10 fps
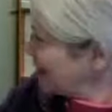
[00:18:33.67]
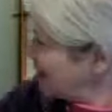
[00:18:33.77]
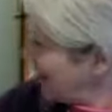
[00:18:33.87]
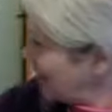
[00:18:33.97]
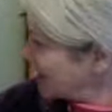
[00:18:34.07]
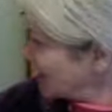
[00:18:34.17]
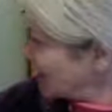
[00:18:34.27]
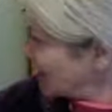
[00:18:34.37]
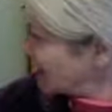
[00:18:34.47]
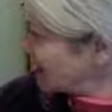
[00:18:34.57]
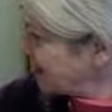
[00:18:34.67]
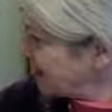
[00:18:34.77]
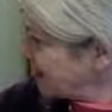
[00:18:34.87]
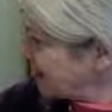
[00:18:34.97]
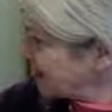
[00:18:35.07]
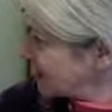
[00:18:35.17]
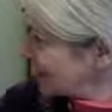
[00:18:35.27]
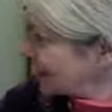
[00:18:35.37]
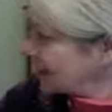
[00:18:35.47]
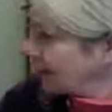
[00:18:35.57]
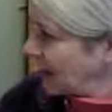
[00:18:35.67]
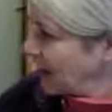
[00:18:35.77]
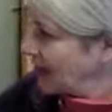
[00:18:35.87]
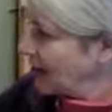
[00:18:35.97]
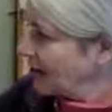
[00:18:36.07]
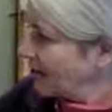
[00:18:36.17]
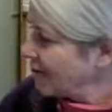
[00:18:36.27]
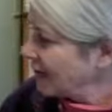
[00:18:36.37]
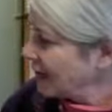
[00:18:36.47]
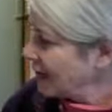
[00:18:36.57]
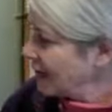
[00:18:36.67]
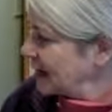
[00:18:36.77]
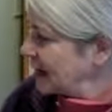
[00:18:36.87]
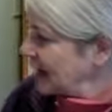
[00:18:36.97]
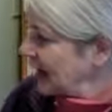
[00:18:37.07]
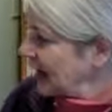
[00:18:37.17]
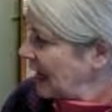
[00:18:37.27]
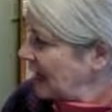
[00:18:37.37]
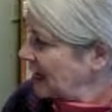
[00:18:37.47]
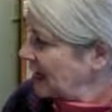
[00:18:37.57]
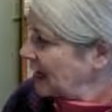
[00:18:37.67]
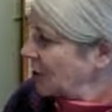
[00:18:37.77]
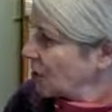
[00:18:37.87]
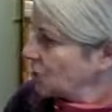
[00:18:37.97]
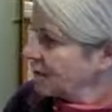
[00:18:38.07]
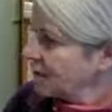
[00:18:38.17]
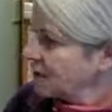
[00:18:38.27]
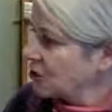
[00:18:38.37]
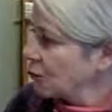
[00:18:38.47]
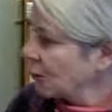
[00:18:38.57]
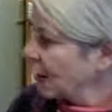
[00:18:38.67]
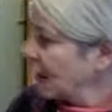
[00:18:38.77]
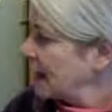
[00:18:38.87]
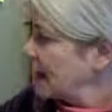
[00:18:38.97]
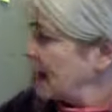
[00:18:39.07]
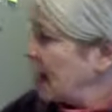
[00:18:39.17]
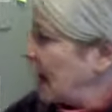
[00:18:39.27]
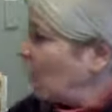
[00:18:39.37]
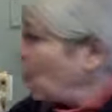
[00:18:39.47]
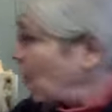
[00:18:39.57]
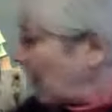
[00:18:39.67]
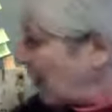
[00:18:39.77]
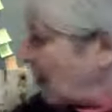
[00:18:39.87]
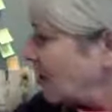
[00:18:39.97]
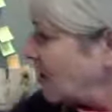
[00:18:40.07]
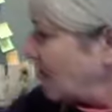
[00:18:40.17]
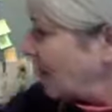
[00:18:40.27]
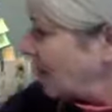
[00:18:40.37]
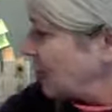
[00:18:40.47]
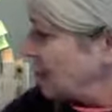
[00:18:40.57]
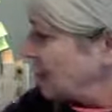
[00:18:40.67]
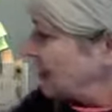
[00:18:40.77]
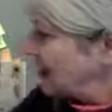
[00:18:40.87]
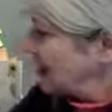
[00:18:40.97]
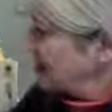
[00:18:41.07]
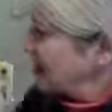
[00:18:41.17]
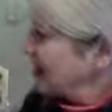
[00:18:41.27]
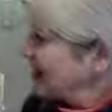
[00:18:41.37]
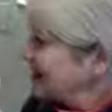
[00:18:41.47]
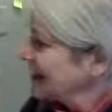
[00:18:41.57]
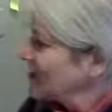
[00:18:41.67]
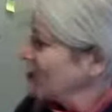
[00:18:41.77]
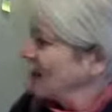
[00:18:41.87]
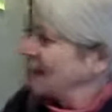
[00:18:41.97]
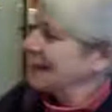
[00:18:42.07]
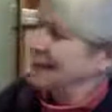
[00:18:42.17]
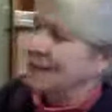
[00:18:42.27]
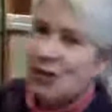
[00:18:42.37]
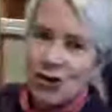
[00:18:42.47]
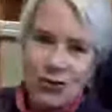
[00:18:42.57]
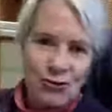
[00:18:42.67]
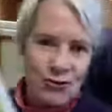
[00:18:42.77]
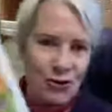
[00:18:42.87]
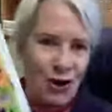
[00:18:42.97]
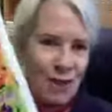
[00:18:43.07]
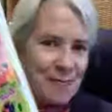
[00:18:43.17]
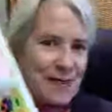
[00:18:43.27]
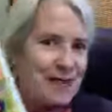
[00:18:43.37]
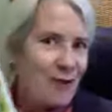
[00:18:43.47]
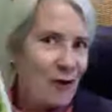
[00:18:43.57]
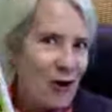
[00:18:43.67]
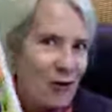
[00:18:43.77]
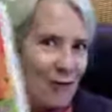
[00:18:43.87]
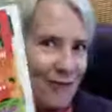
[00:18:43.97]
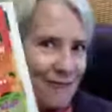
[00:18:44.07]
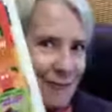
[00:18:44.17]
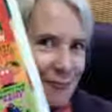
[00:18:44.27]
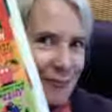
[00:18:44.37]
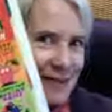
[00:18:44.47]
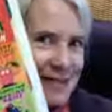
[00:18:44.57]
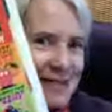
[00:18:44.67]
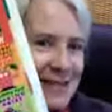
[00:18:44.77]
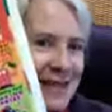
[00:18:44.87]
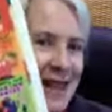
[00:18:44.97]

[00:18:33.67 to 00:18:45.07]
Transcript: lot of hands-on activities this weekend and we had a lot of fun. And hello to Victoria. I will also mention, because I've got this new copy hot off the press,